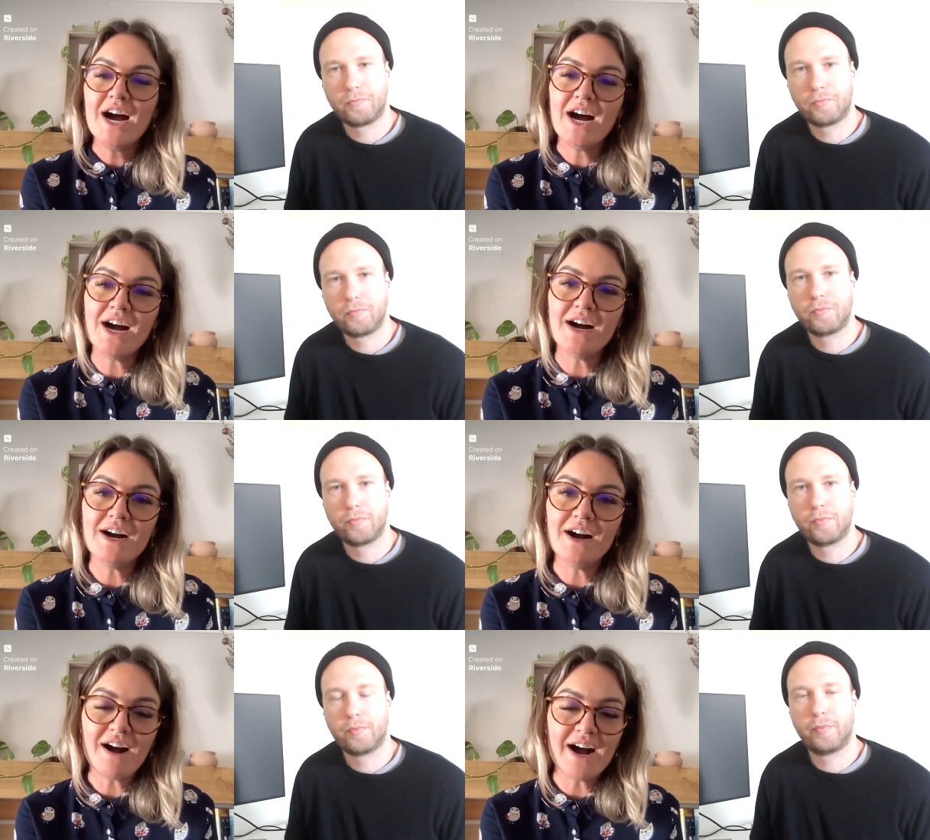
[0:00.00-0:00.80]

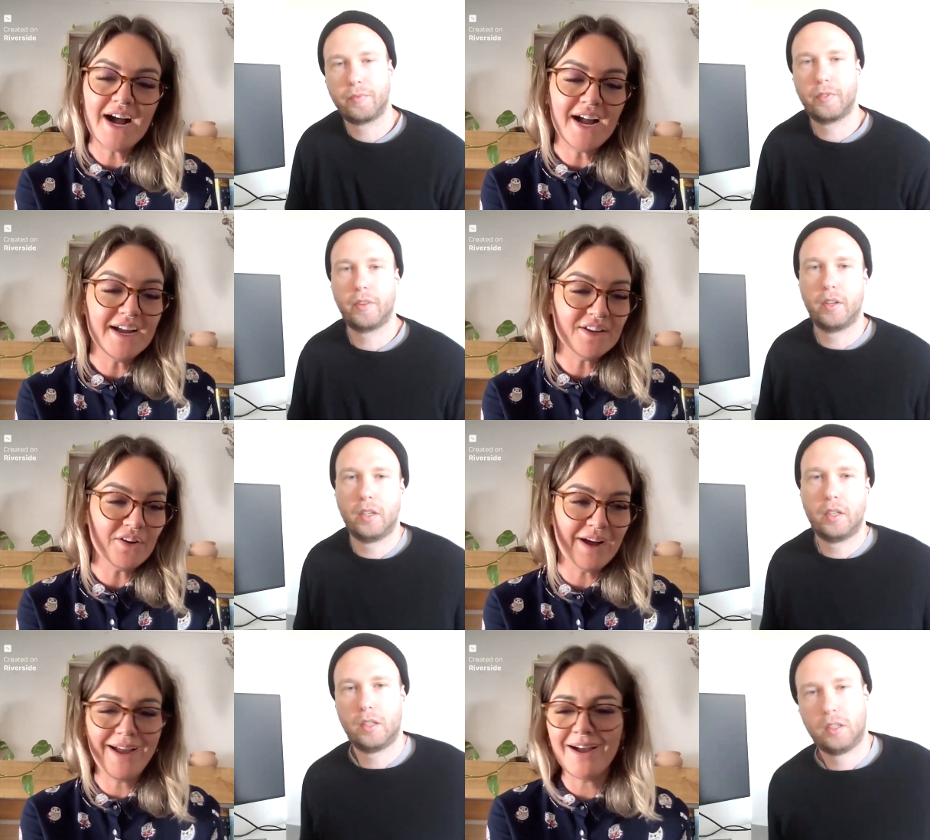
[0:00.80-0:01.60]
Speaker 1: Uh, I, you
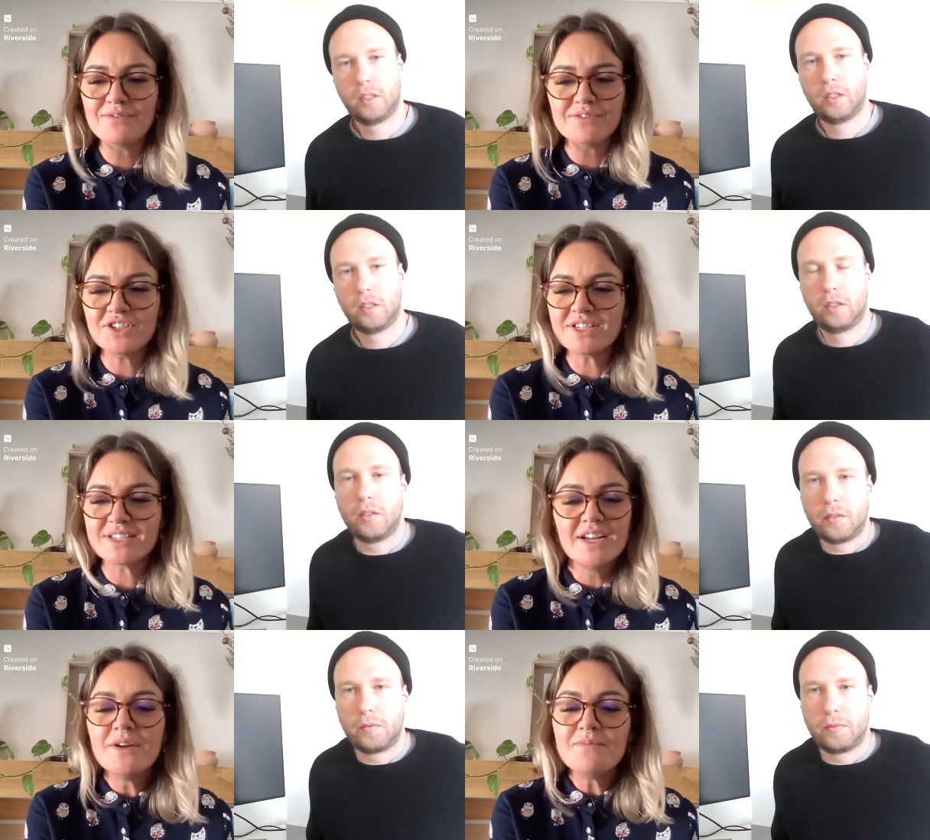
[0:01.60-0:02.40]
know, I have just
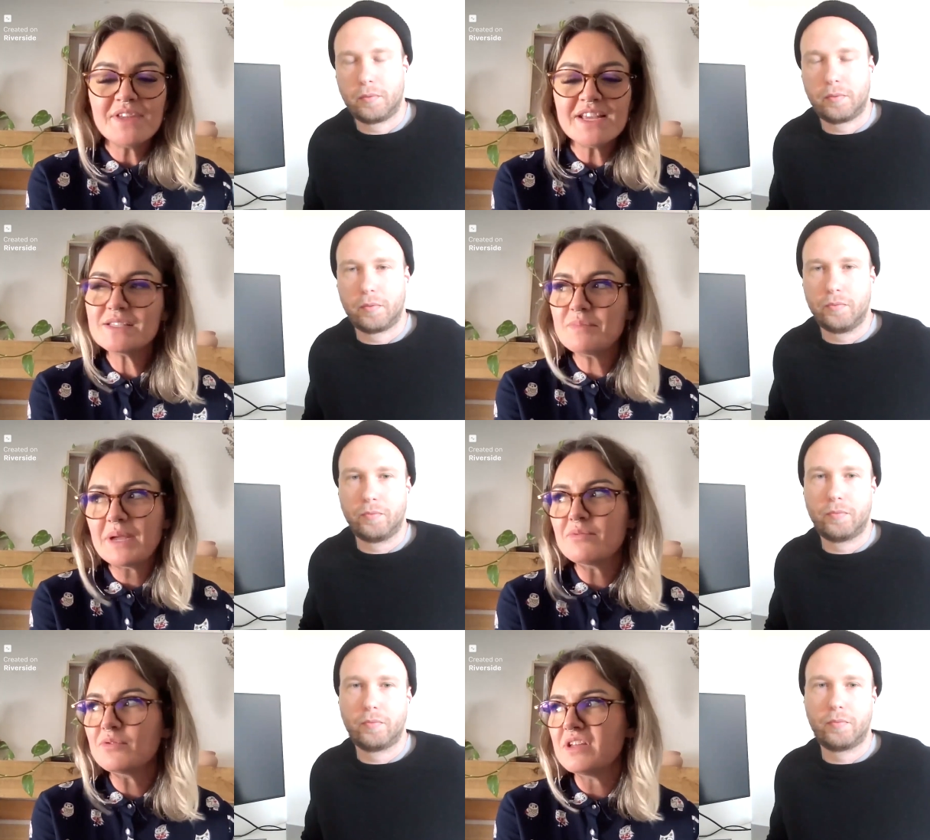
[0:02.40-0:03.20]
things that
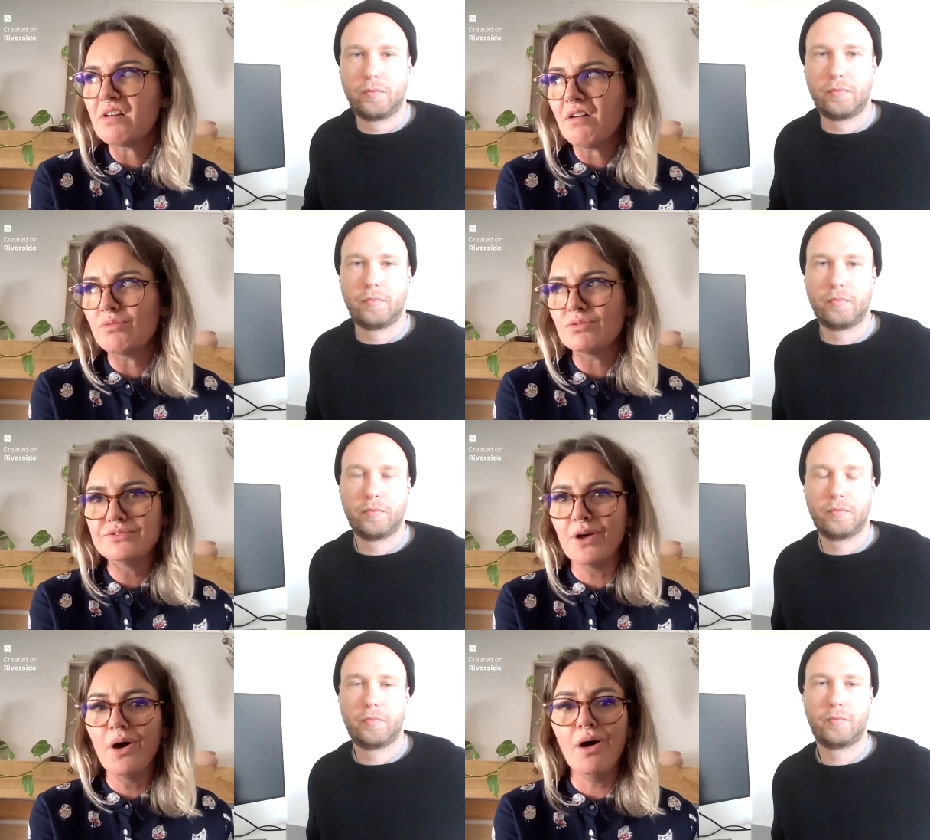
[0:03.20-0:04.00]
people think, oh, well,
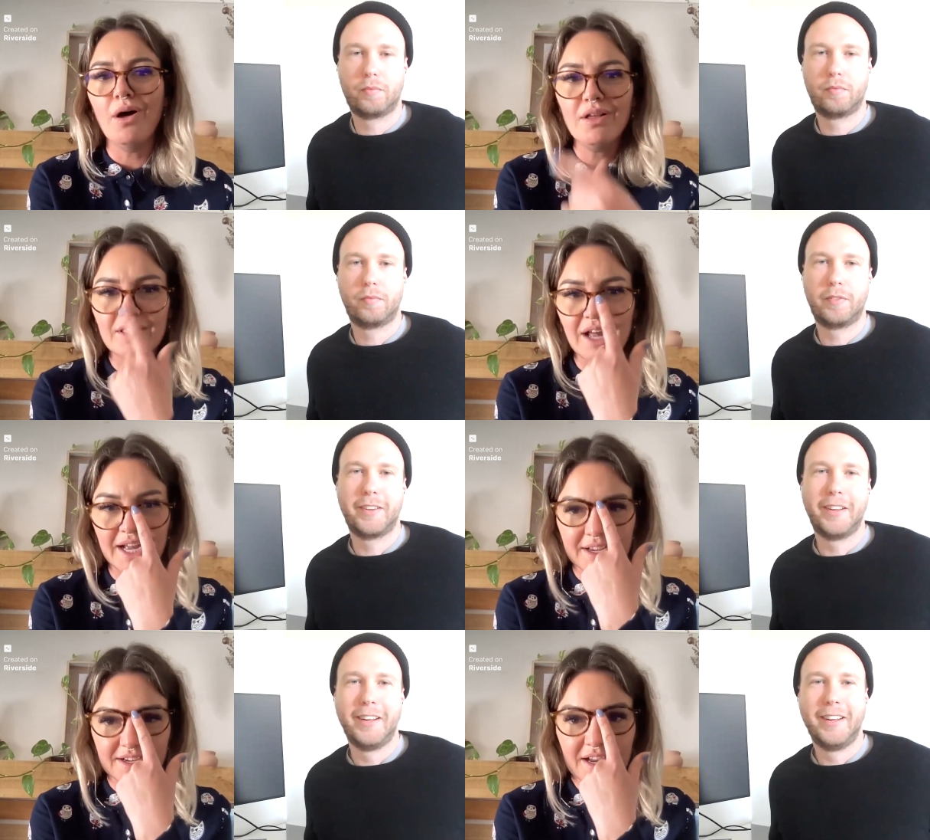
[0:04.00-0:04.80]
duh,
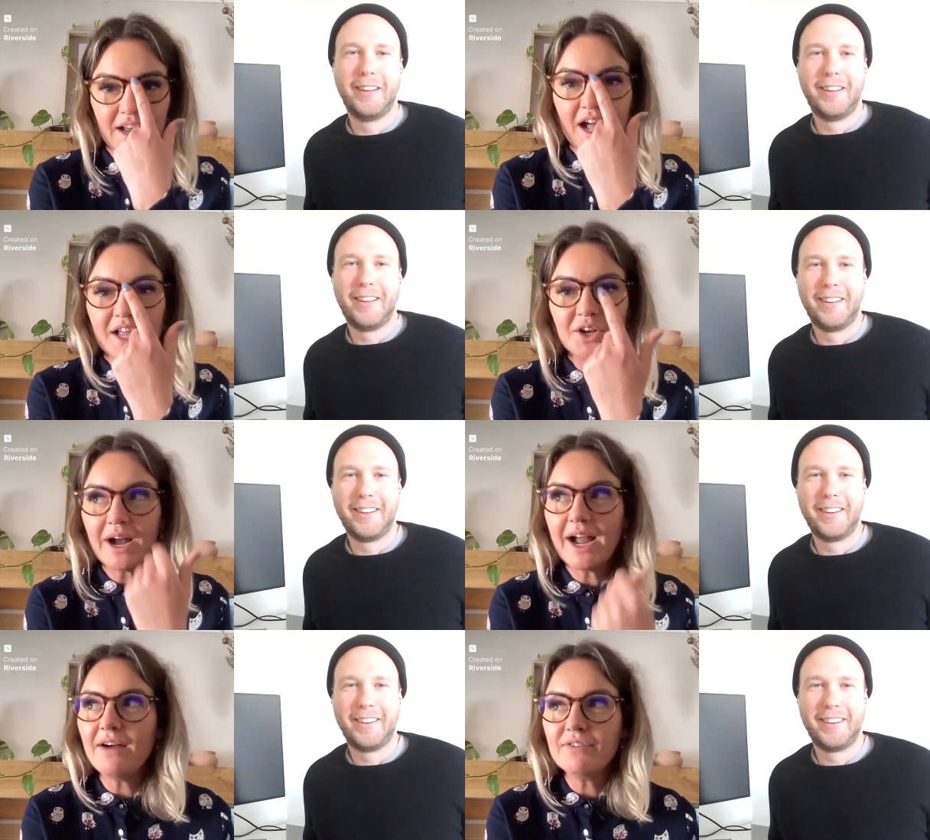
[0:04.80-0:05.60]
like, you know,
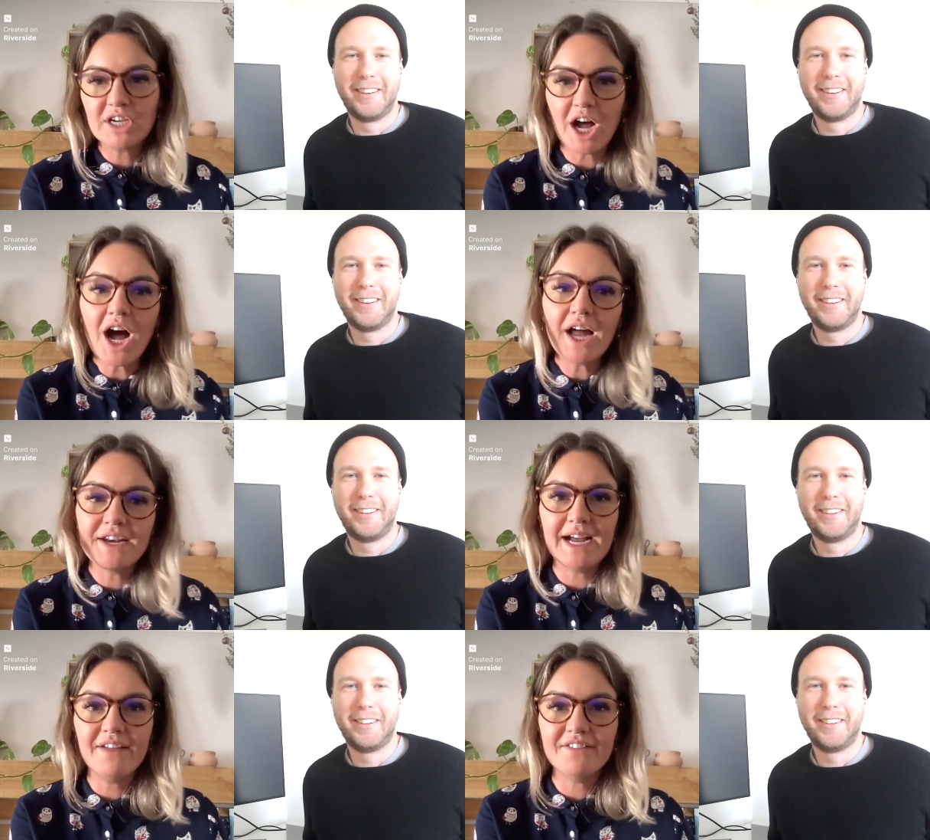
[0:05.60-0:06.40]
I have a car
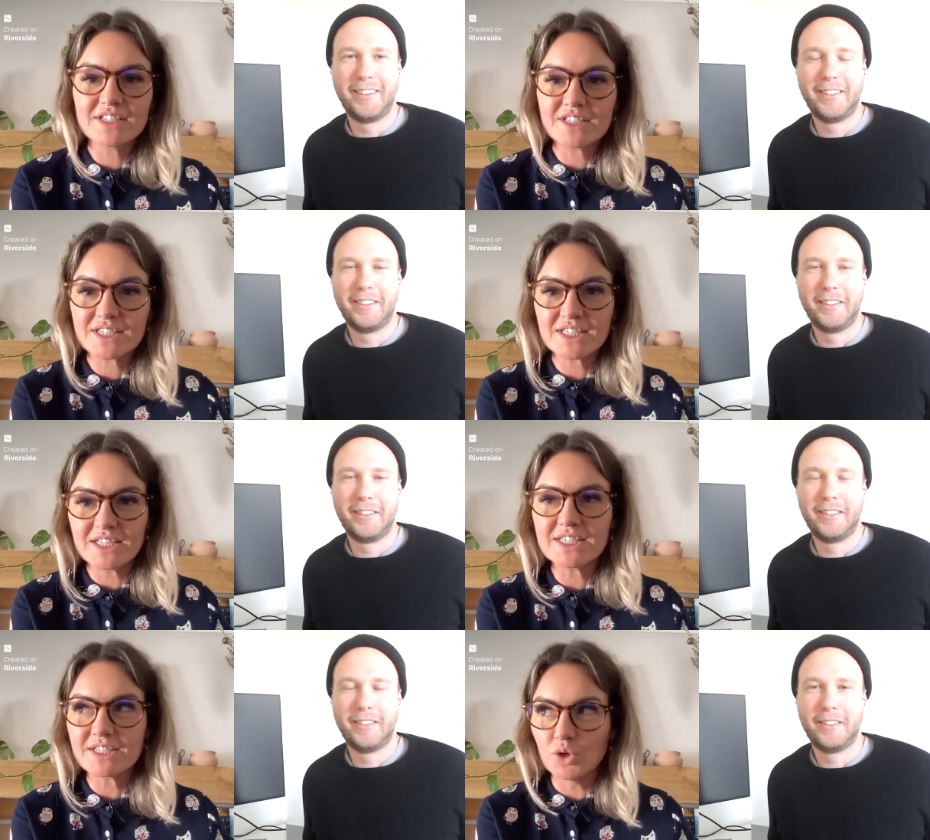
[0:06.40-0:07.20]
now that's,
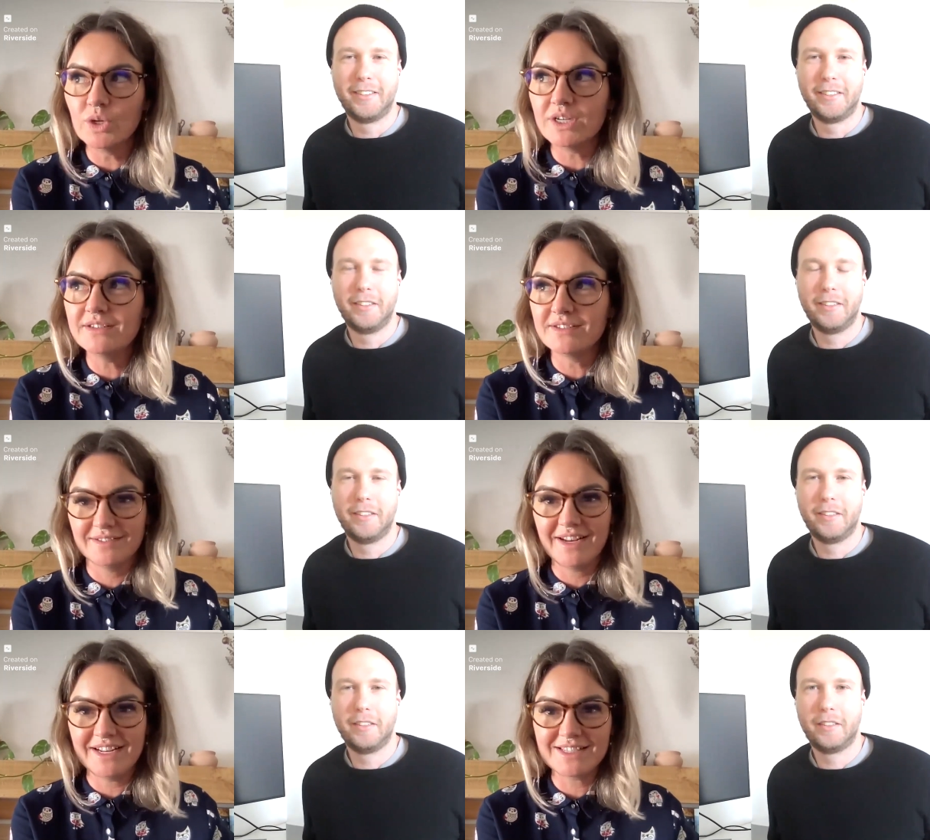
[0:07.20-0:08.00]
that's good
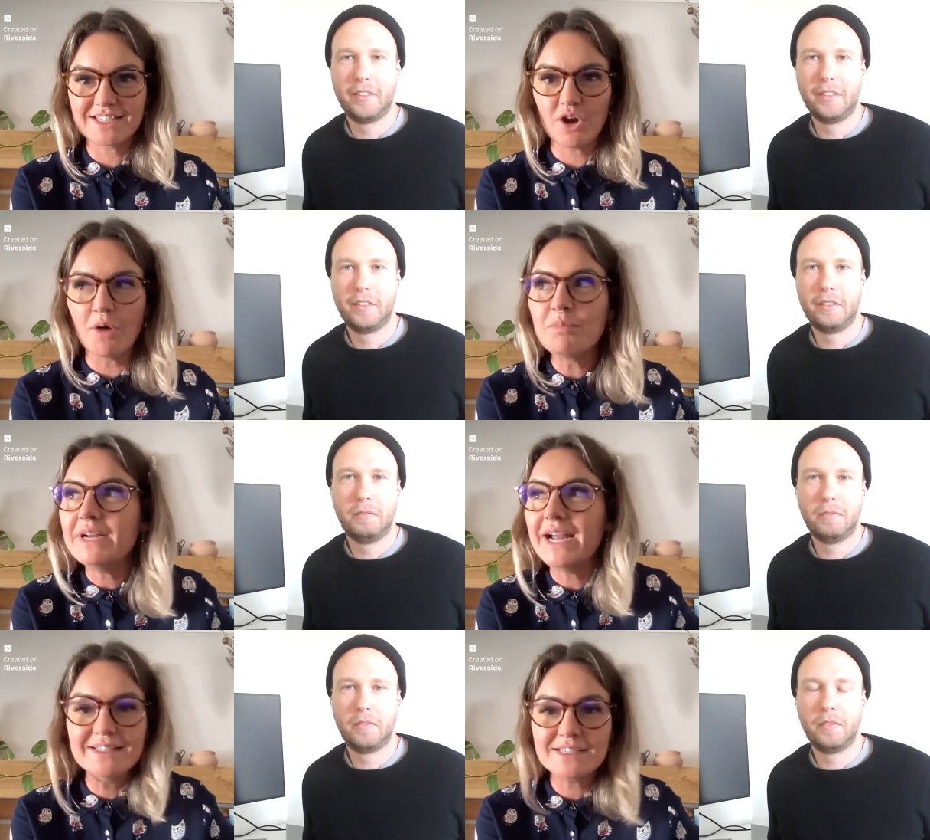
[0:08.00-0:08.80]
and it's
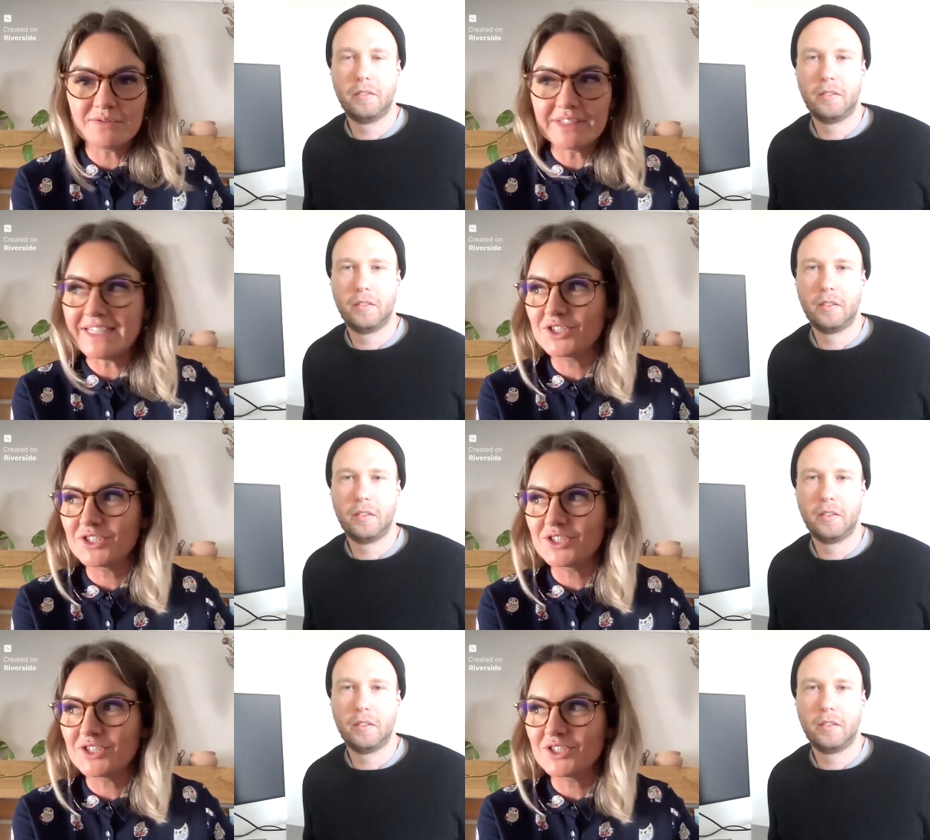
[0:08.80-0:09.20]
comprehensively